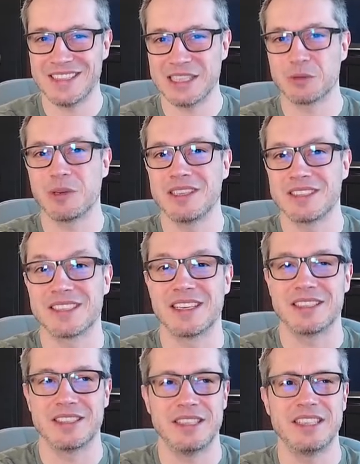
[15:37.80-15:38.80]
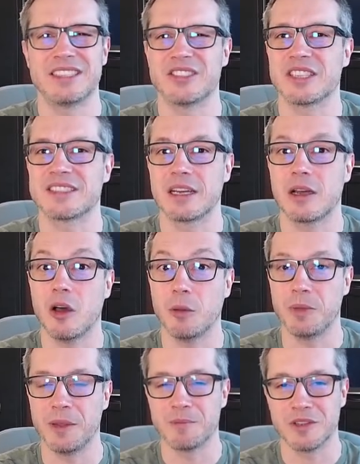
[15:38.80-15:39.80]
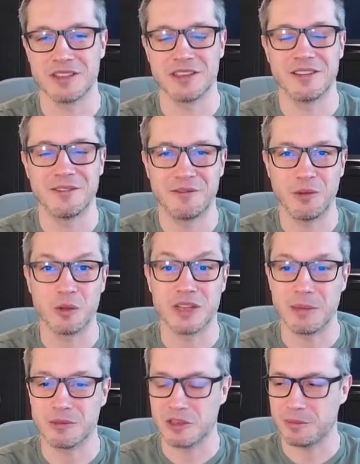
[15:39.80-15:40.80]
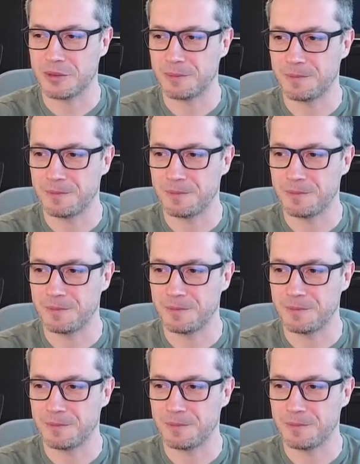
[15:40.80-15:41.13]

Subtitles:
That's why it is just a hobby, not a full-time job.